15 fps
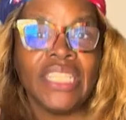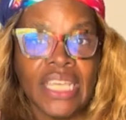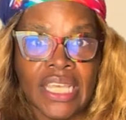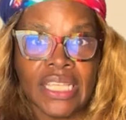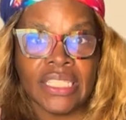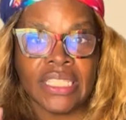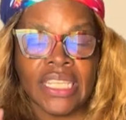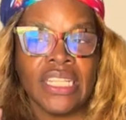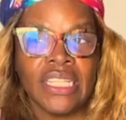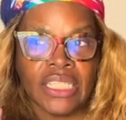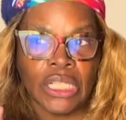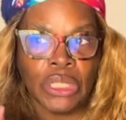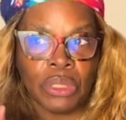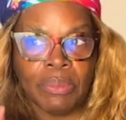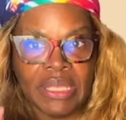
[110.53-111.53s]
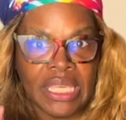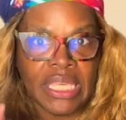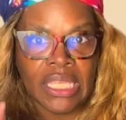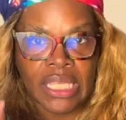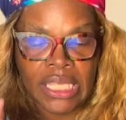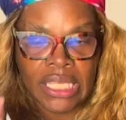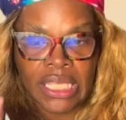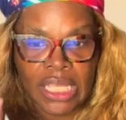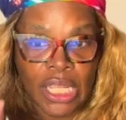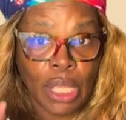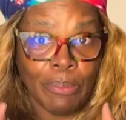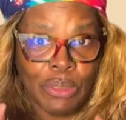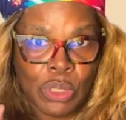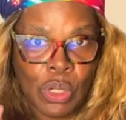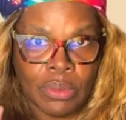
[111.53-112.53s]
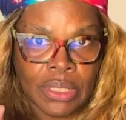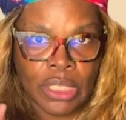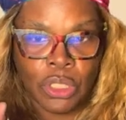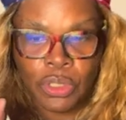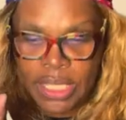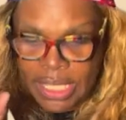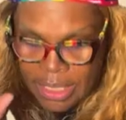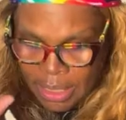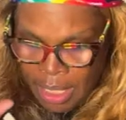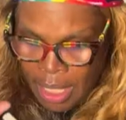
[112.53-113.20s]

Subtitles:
is a little bit heat, absorbs a little heat.